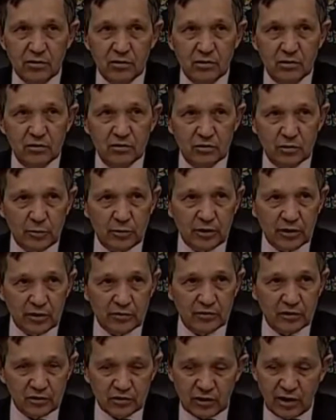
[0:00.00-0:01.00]
should be
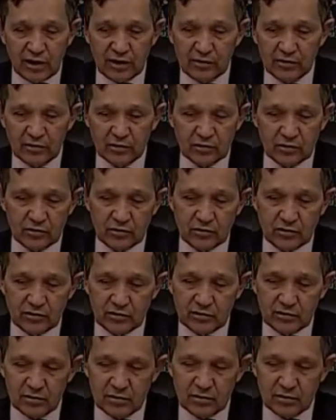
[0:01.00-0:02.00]
left to scientists.
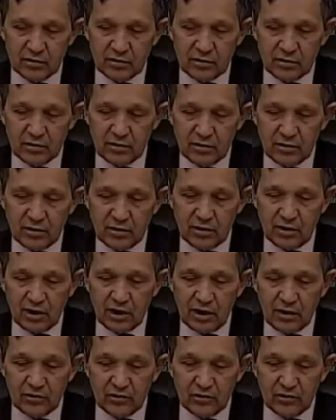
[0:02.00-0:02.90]
I